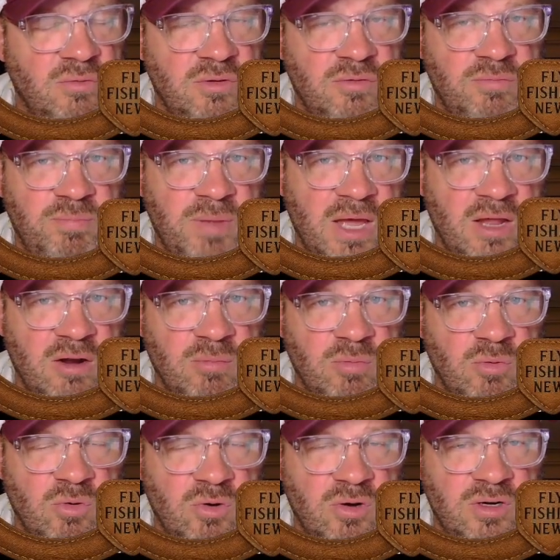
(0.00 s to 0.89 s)
with paddle
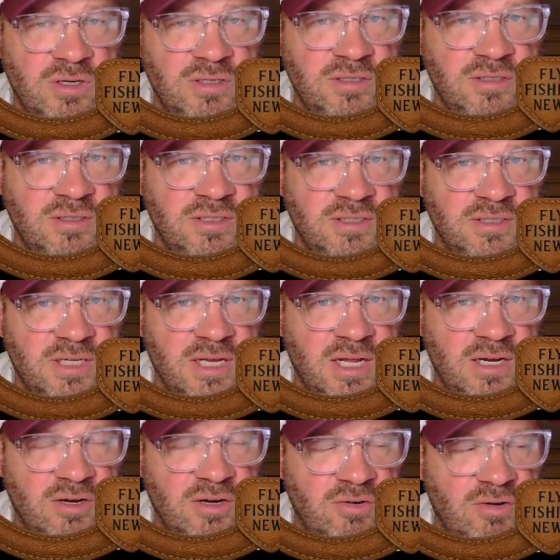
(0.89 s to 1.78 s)
boards and this
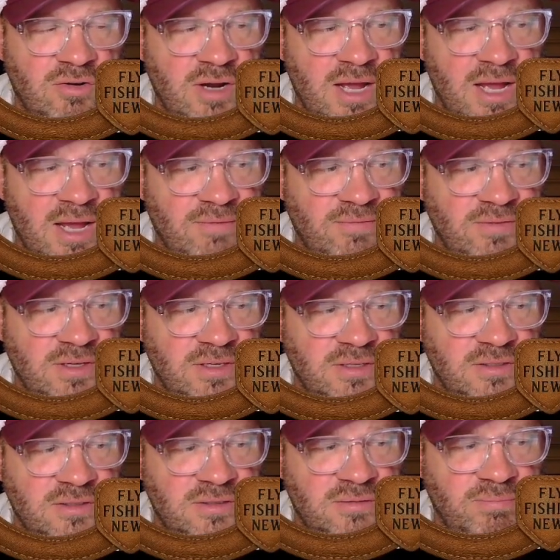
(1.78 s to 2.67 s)
kind of craft
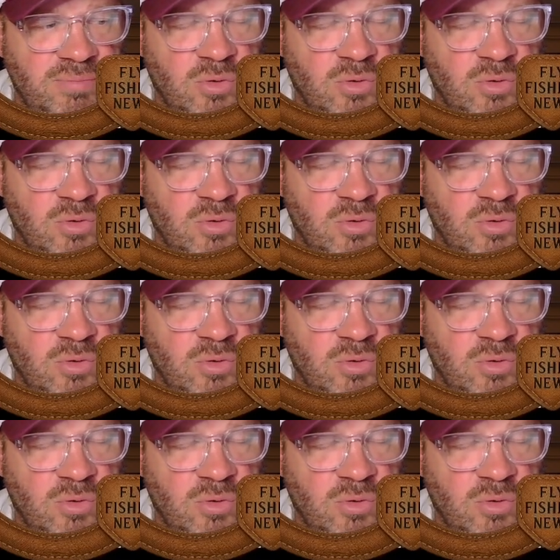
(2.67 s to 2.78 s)
is